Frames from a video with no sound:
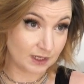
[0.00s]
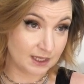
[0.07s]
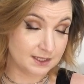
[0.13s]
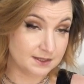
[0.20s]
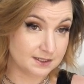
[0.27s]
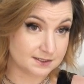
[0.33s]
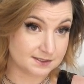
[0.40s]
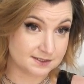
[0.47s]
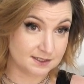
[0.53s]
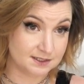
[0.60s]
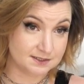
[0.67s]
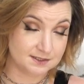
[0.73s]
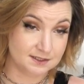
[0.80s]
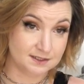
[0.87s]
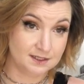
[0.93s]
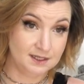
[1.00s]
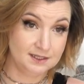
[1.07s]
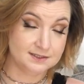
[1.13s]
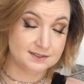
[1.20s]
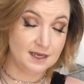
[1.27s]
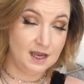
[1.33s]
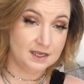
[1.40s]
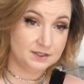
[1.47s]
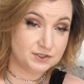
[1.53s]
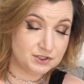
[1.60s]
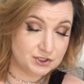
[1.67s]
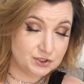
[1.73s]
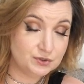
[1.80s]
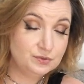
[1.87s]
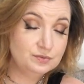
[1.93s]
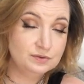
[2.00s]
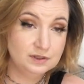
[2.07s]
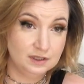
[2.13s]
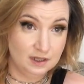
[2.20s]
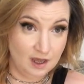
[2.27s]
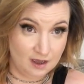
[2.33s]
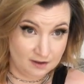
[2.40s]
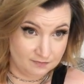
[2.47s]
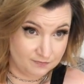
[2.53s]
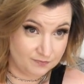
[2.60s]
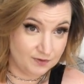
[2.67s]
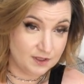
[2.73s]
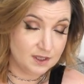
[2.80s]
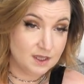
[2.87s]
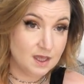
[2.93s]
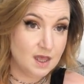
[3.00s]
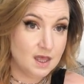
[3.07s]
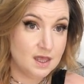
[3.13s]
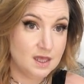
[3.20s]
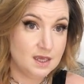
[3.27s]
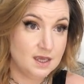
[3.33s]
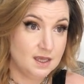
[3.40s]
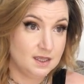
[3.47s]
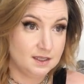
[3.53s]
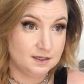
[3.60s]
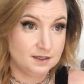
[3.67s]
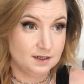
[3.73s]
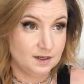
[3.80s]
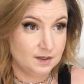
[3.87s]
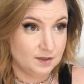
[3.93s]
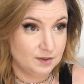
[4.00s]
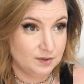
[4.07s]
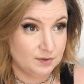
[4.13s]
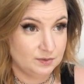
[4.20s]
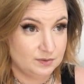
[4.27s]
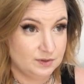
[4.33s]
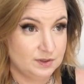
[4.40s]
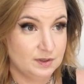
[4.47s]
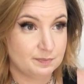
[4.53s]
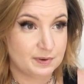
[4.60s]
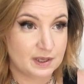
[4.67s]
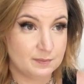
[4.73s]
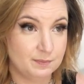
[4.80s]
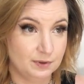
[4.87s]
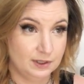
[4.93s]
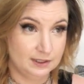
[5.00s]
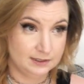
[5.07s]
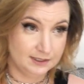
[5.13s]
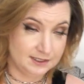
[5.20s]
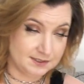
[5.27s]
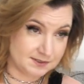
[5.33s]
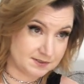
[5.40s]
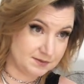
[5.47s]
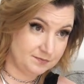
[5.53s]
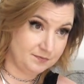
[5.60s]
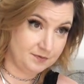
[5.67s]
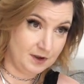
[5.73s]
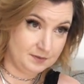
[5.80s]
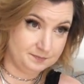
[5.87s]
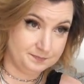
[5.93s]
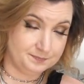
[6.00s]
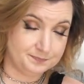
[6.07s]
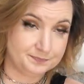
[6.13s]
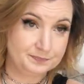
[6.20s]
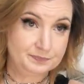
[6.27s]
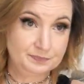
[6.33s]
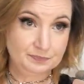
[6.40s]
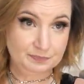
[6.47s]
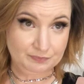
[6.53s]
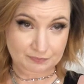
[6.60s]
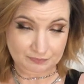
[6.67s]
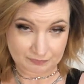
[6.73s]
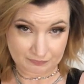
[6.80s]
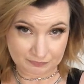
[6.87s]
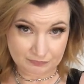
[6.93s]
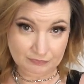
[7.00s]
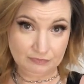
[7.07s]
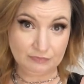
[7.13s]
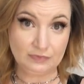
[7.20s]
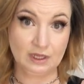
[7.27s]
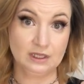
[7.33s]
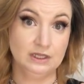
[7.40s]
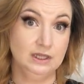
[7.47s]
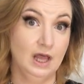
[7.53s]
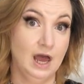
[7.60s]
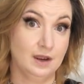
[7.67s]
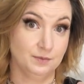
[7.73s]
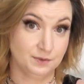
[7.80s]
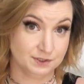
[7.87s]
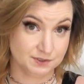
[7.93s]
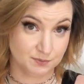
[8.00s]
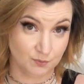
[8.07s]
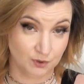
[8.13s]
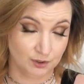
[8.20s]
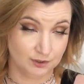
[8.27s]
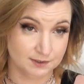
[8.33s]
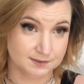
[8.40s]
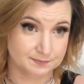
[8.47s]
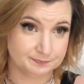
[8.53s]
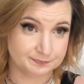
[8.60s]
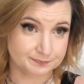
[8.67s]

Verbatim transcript: in this season is I do love in the people, at least from Lyra's world,